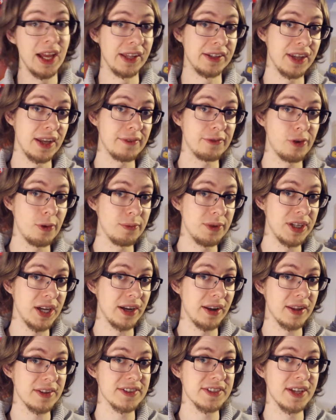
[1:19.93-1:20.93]
and then from the
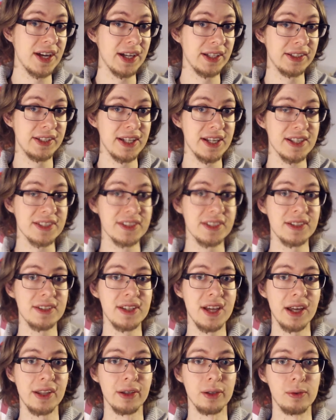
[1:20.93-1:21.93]
other side there's
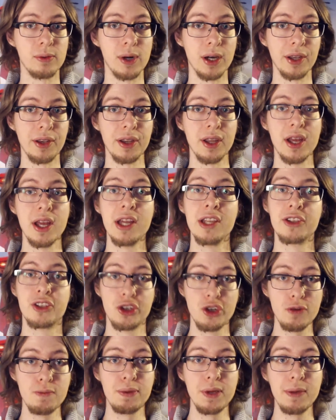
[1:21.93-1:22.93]
another one.
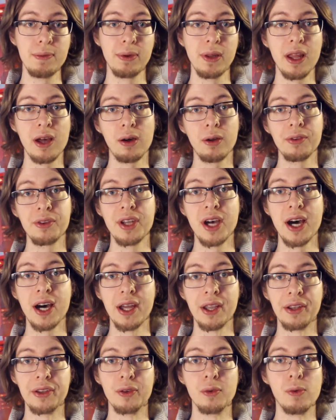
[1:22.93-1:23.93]
2 people are on the
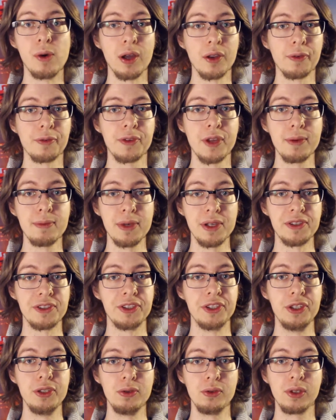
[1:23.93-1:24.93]
hunt, one of them is
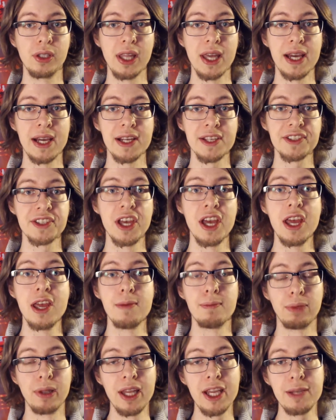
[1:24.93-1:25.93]
Hugh Glass,
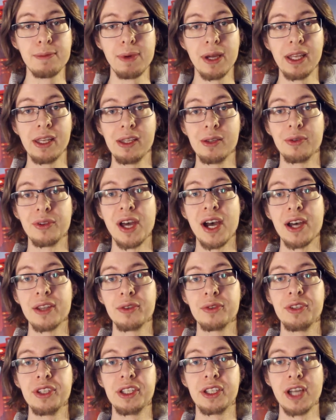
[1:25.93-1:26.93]
played by
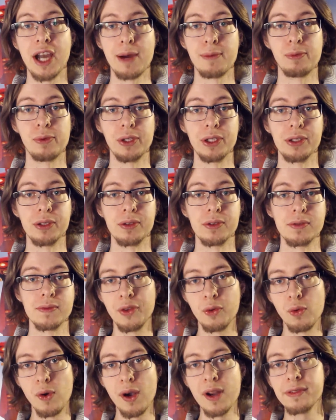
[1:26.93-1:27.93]
Leonardo DiCaprio.
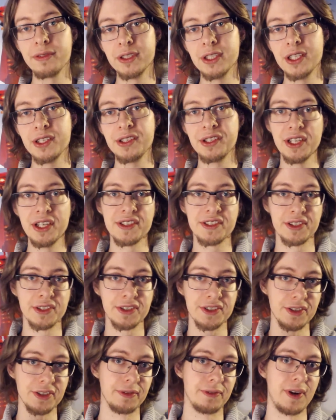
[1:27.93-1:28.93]
The Revenant is a
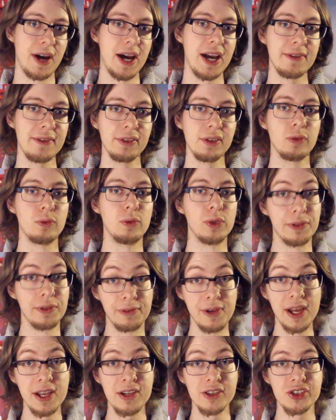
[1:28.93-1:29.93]
survival,
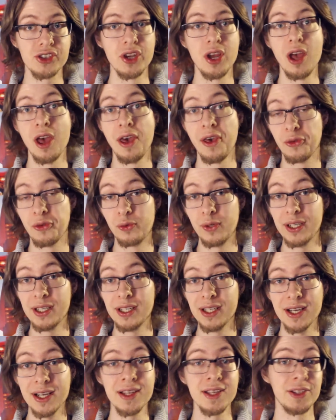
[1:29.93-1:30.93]
revenge,
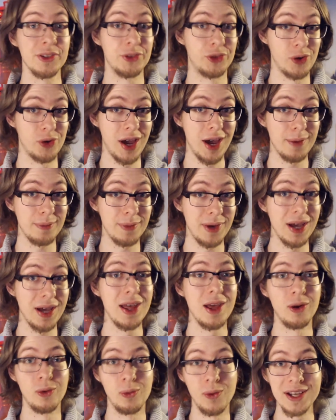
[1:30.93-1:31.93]
thriller, drama,
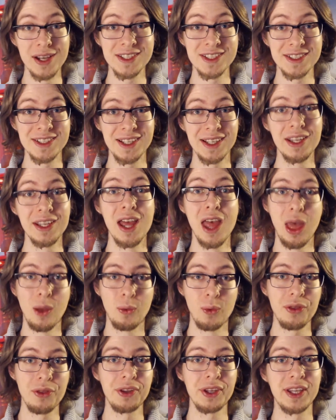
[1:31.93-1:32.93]
western
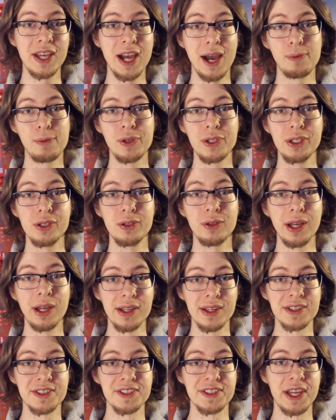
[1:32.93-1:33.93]
with DiCaprio in
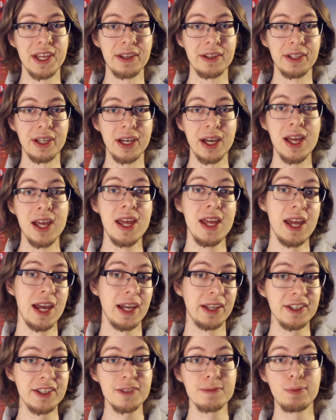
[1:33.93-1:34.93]
its center.
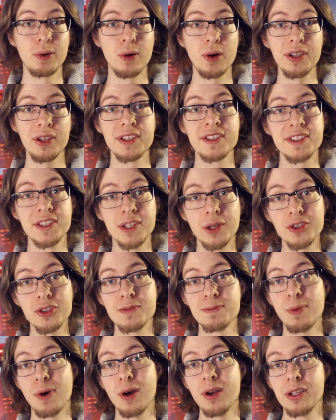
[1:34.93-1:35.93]
At this point it's no
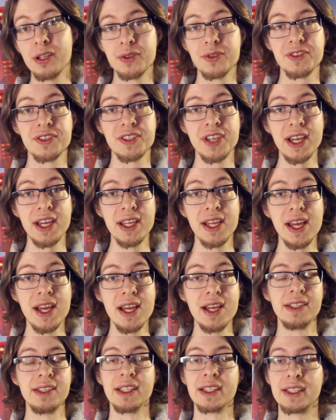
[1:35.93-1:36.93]
spoiler to say
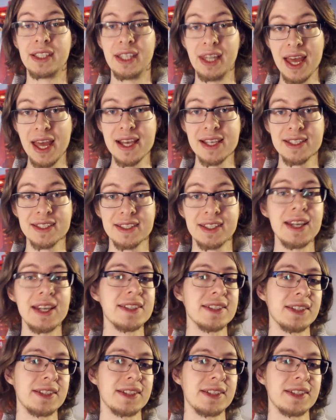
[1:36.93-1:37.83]
that Glass gets